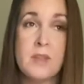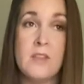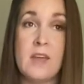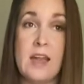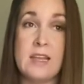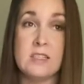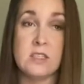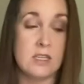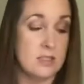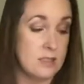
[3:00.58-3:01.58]
that
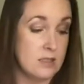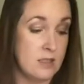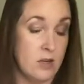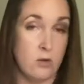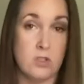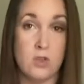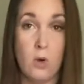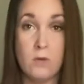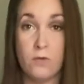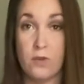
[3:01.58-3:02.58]
is, you know,
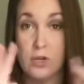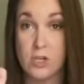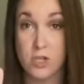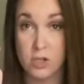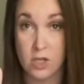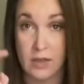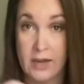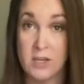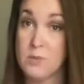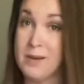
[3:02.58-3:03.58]
sold for sugar
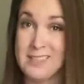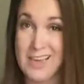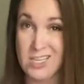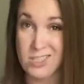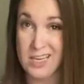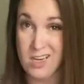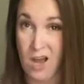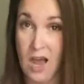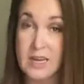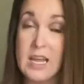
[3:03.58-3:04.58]
gliders, but it's actually
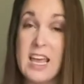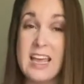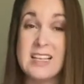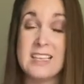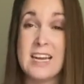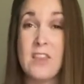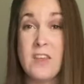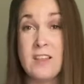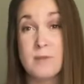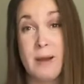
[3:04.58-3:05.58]
not, is anything
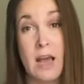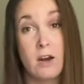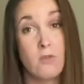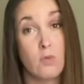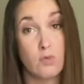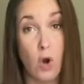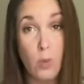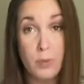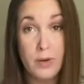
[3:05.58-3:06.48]
that's made out of a rope.